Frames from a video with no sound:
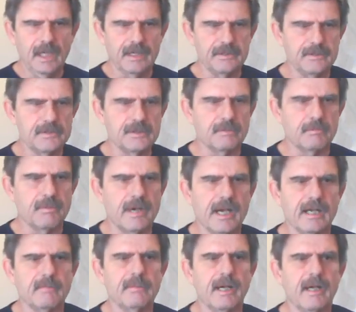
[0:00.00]
I used to
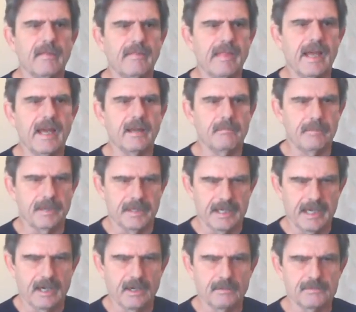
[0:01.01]
brag about that, but
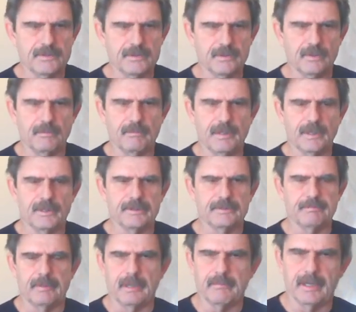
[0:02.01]
now I'm so
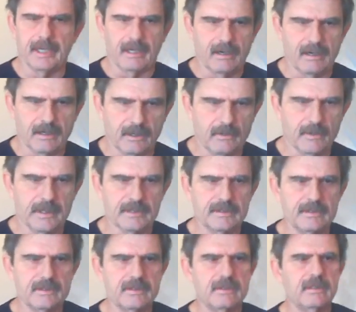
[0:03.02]
embarrassed by my
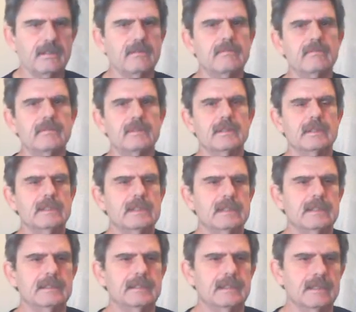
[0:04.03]
conquests."
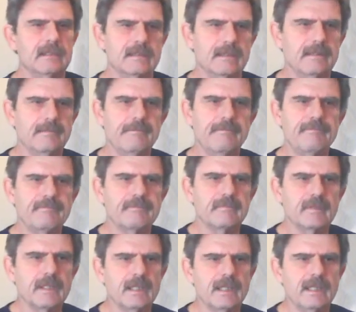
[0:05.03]
In
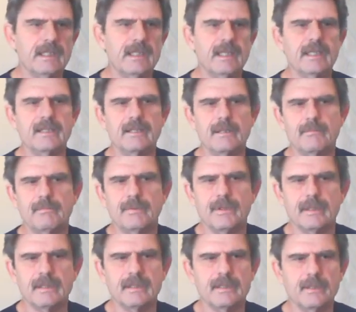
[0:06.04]
the end of the
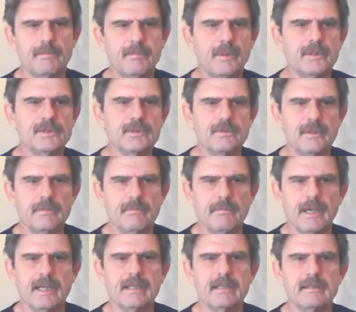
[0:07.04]
book, in the postscript,
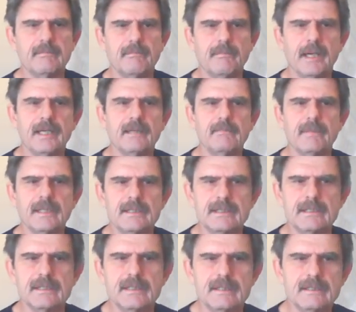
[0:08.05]
Mike
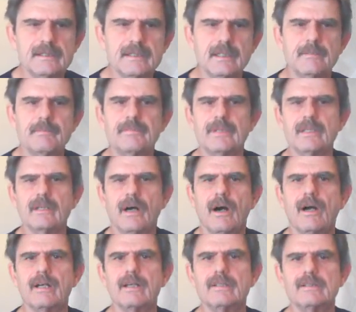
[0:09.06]
admits he slipped in
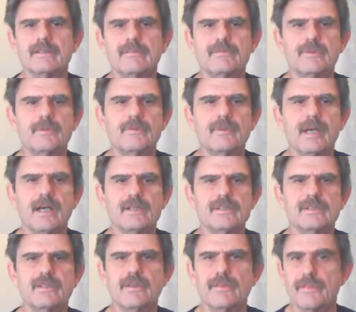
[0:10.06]
August of
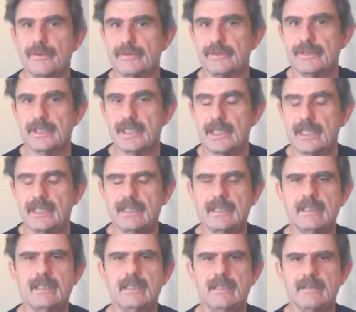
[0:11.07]
2013
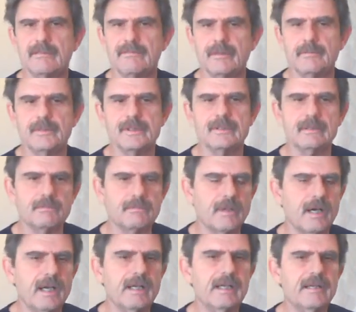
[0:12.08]
from his
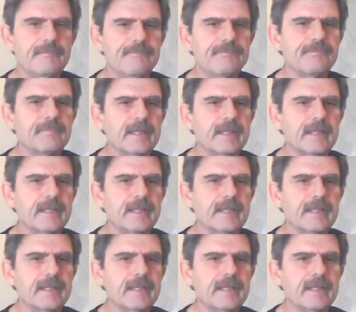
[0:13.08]
sobriety.